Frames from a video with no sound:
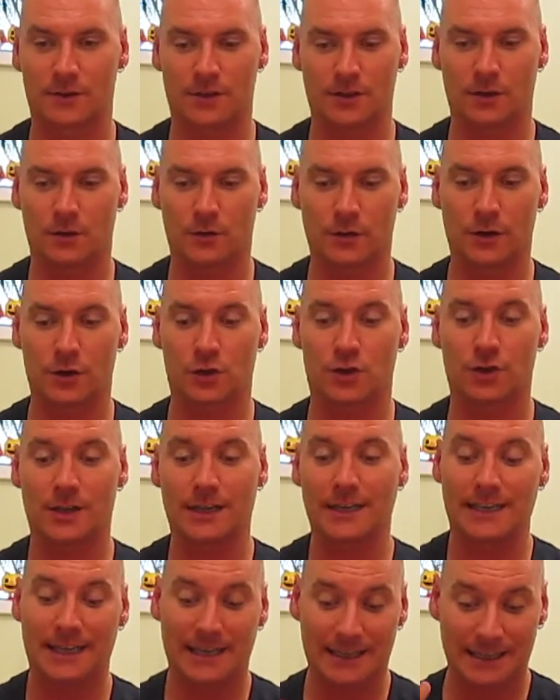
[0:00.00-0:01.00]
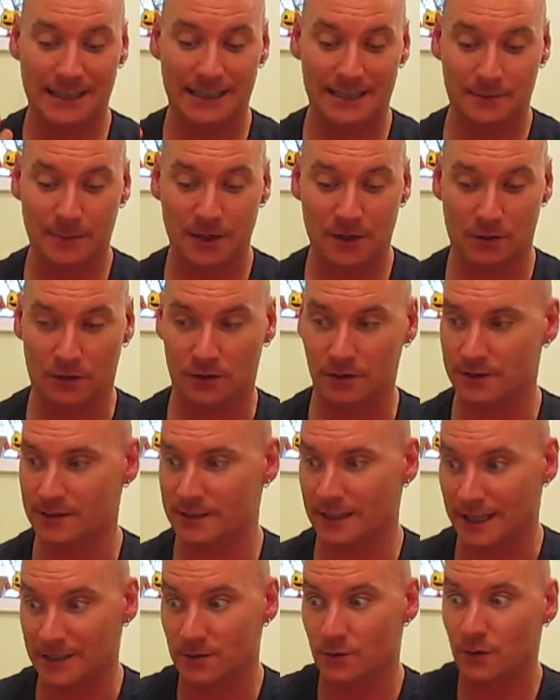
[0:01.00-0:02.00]
You know, you're trying to get these minerals.
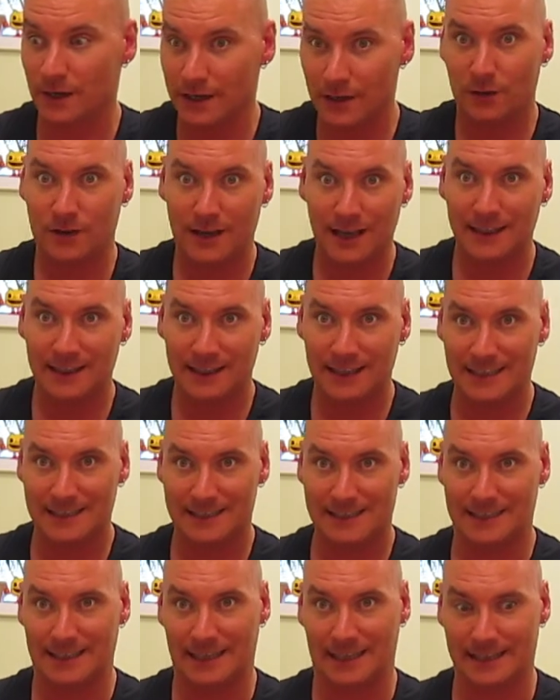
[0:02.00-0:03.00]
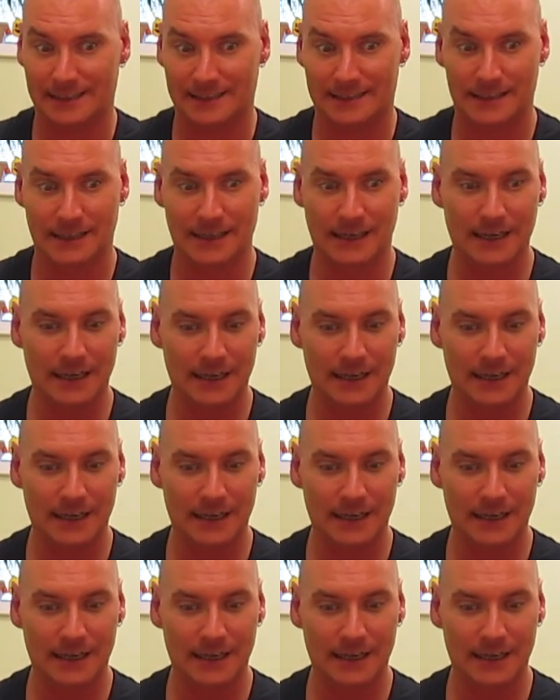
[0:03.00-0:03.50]
That's why you get these things.